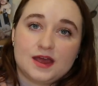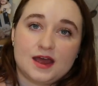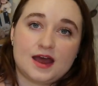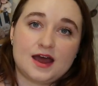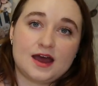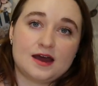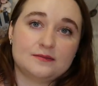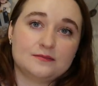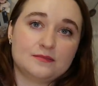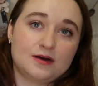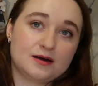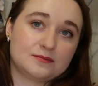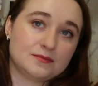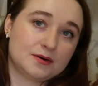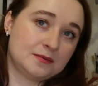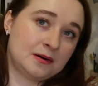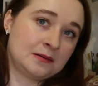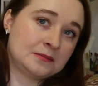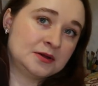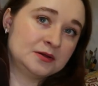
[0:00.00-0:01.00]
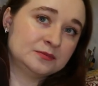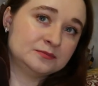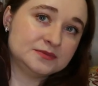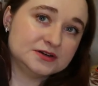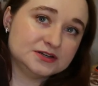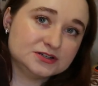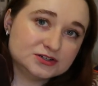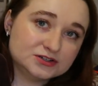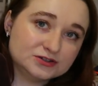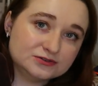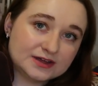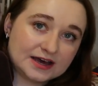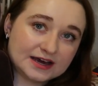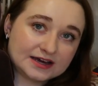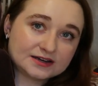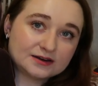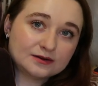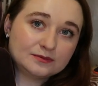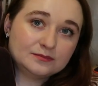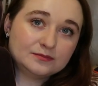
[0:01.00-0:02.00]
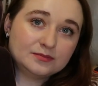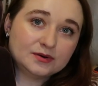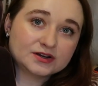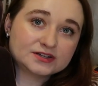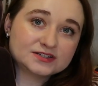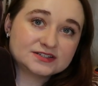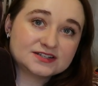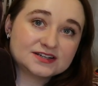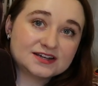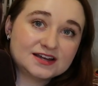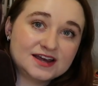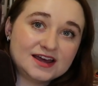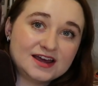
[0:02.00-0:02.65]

And my mom helped me to do that, but